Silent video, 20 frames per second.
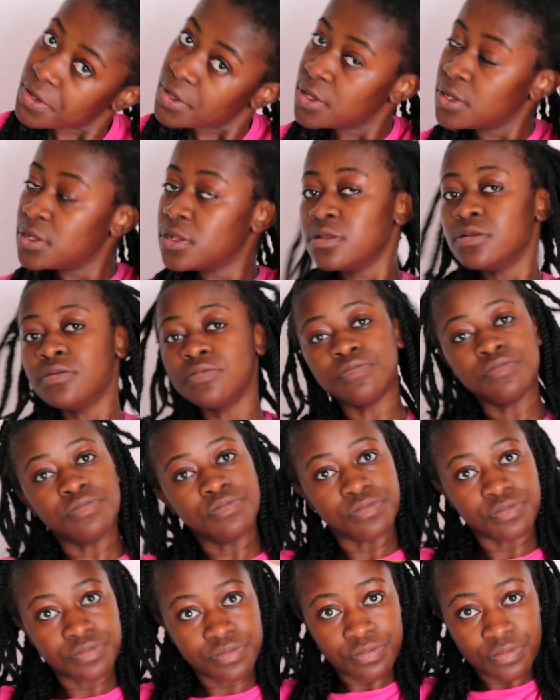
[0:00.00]

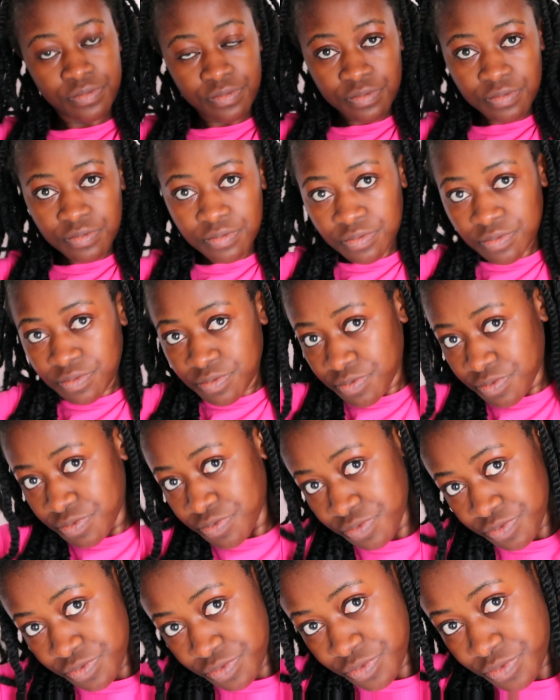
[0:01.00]

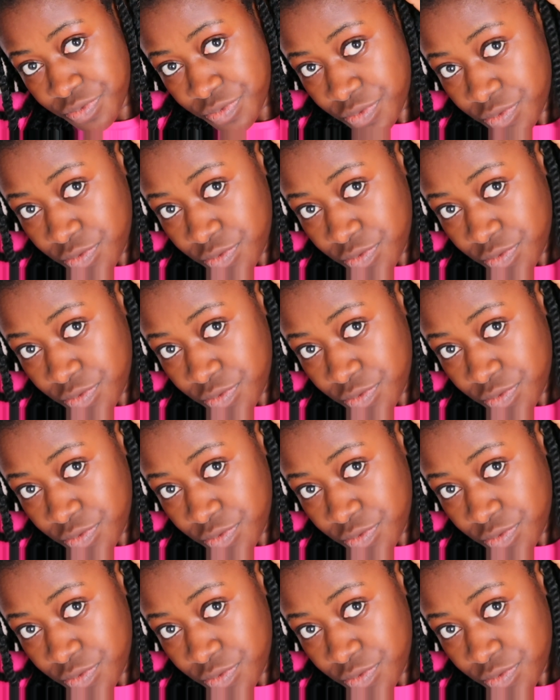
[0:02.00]
No one is speaking in this clip.